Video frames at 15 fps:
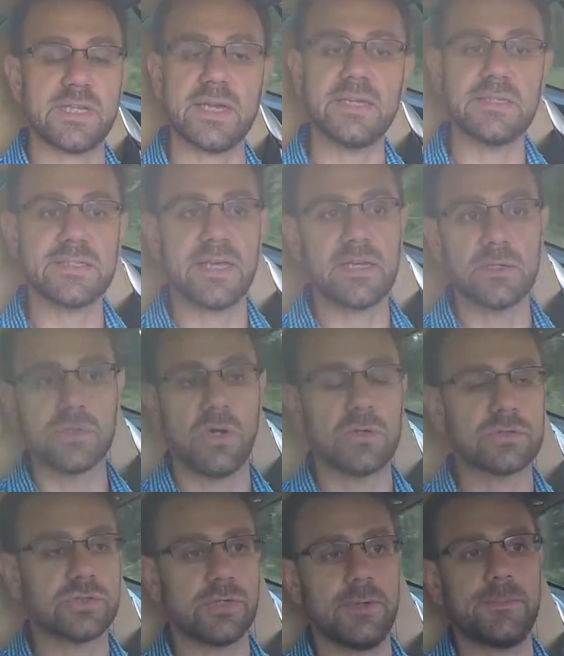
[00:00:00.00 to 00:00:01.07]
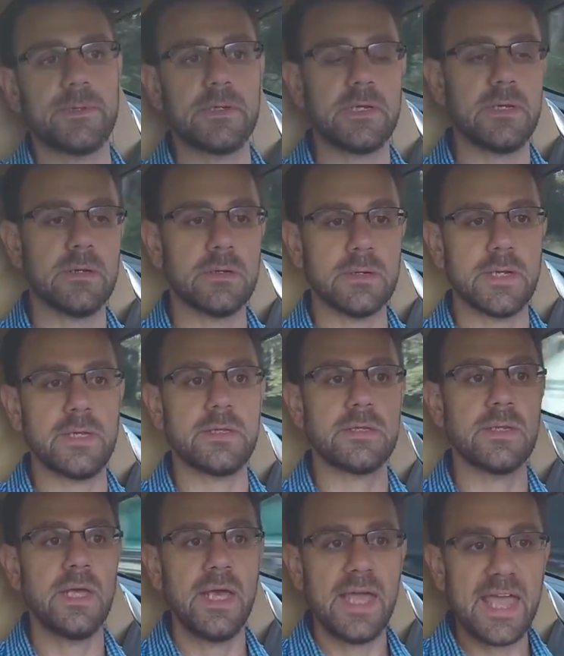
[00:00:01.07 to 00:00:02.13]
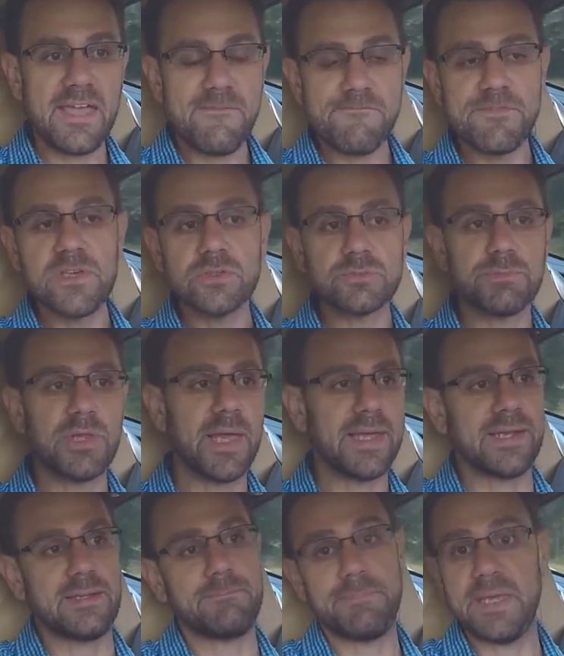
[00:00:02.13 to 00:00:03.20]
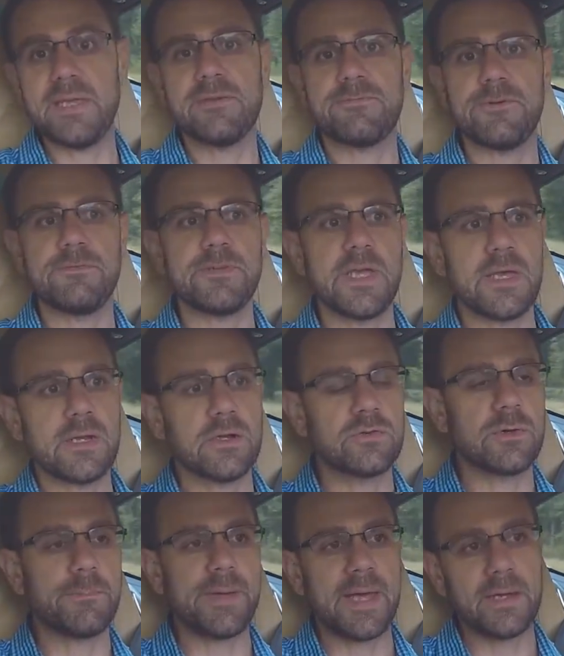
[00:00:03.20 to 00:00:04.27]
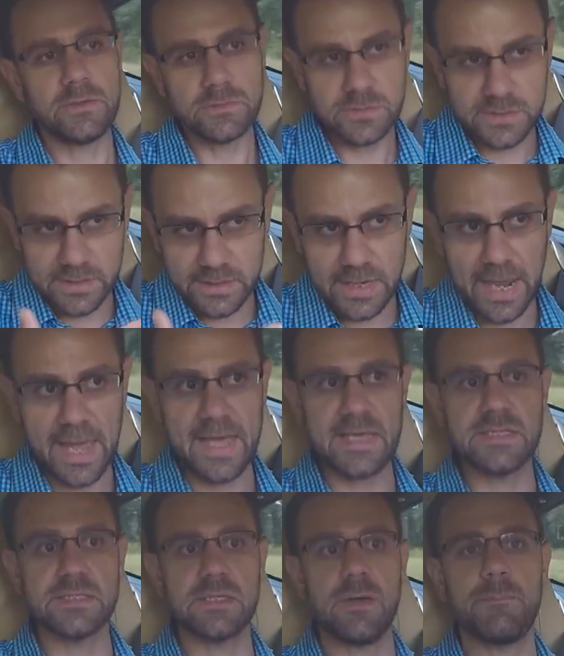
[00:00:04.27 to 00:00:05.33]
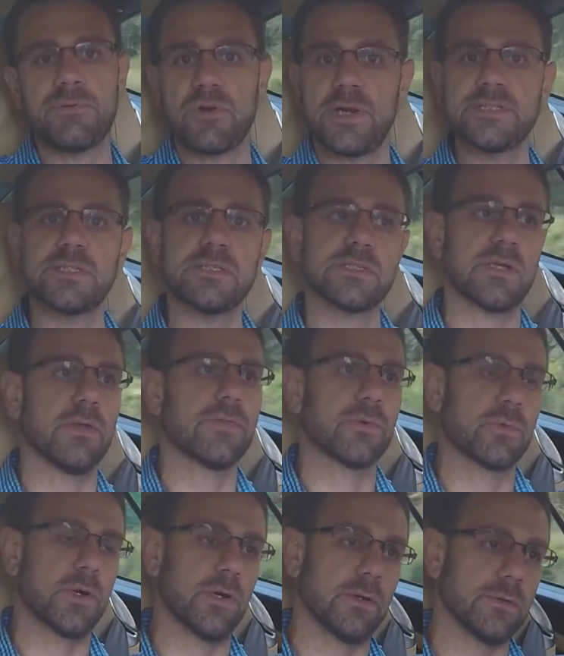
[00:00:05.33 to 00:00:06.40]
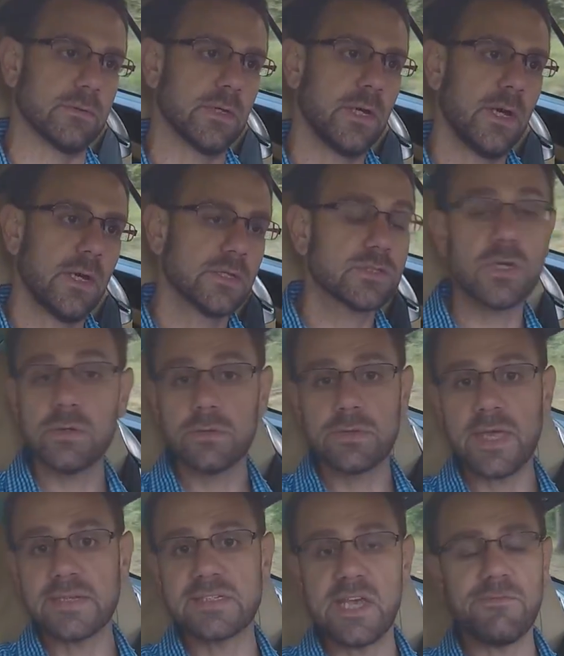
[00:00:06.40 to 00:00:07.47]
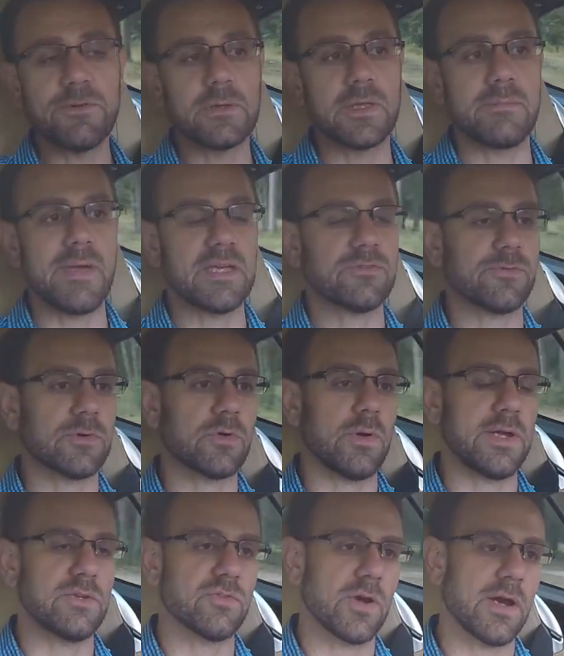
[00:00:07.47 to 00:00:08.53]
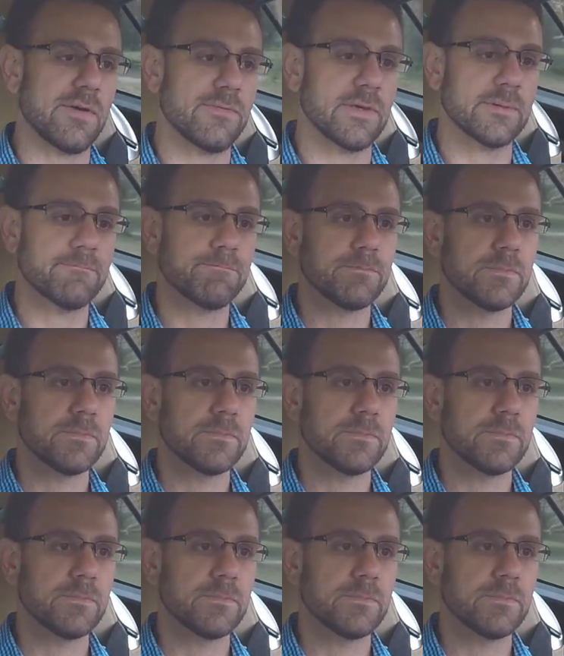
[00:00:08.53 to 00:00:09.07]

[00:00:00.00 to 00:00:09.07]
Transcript: I could take a long trip in here and it feels planted. Being 5,800 pounds, it has a presence on the road. So that definitely makes for great driving.